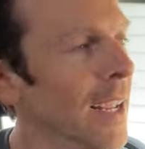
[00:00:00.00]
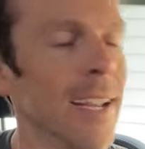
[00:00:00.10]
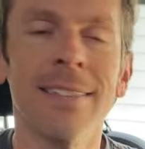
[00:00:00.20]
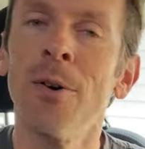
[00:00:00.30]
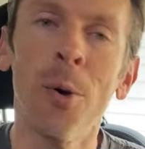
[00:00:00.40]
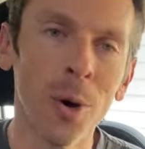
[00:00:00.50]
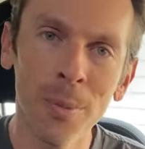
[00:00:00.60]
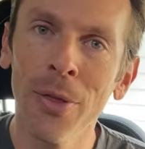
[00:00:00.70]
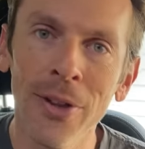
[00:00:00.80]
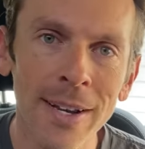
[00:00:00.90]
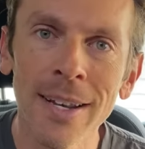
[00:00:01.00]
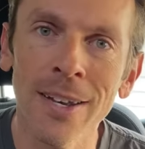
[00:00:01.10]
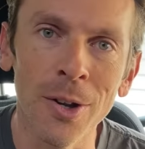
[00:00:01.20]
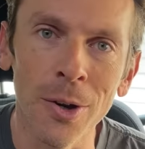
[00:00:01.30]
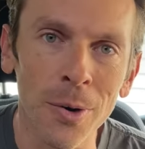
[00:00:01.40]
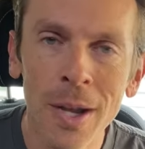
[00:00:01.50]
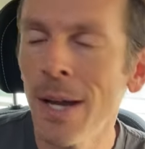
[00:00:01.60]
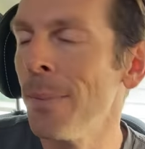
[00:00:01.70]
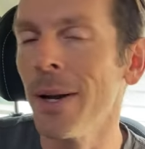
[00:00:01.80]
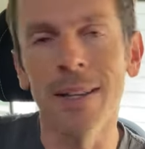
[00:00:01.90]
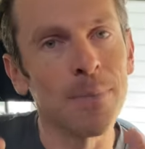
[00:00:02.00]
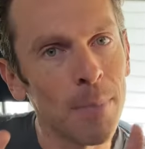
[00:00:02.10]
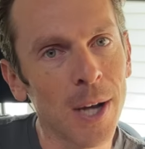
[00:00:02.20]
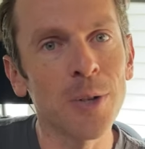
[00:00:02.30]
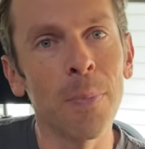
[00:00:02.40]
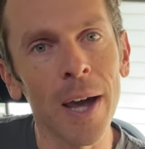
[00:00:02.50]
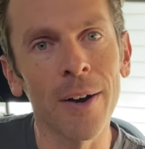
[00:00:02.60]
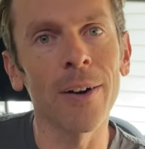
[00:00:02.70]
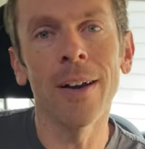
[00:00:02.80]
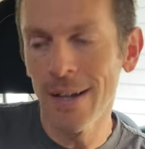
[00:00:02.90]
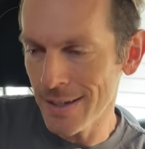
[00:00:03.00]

It's a horrible thing to do, but it's much better